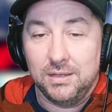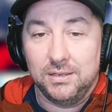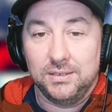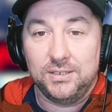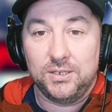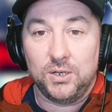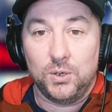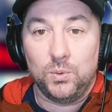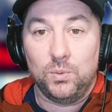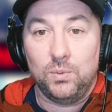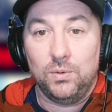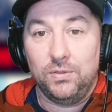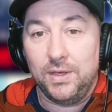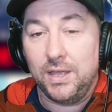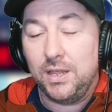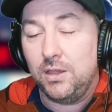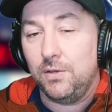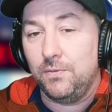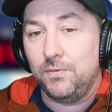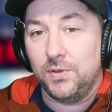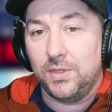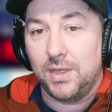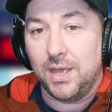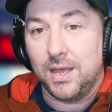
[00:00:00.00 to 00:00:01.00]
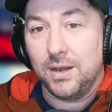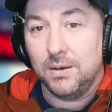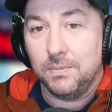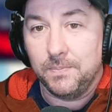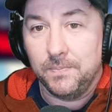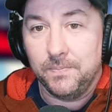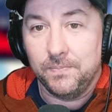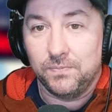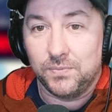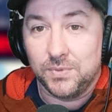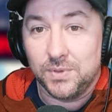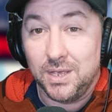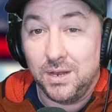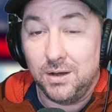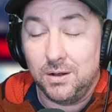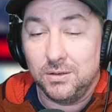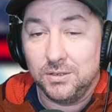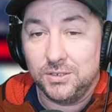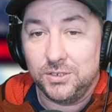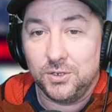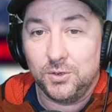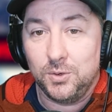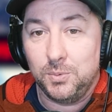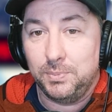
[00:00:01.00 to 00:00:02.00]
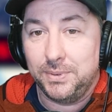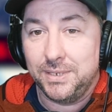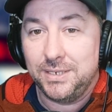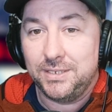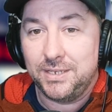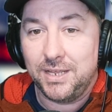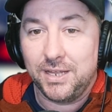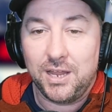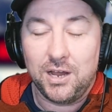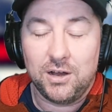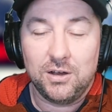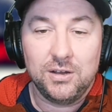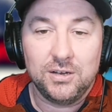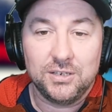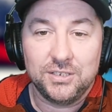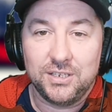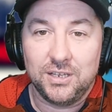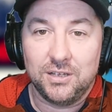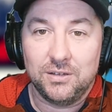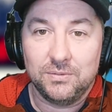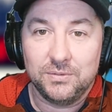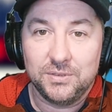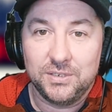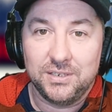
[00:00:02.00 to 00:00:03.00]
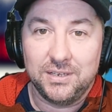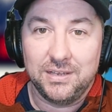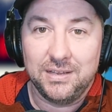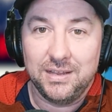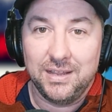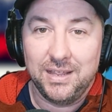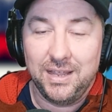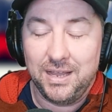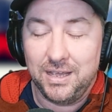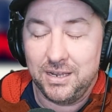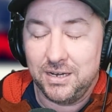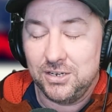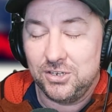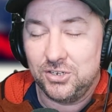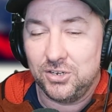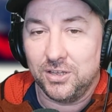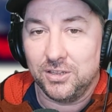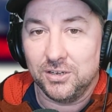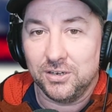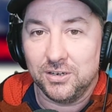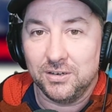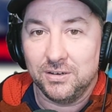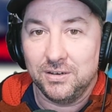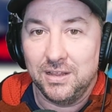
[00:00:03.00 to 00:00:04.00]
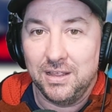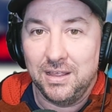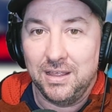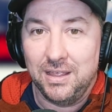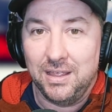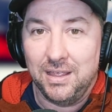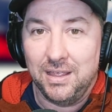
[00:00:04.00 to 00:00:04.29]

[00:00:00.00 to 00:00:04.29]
So thank you for that. And also, please take care of yourselves and each other.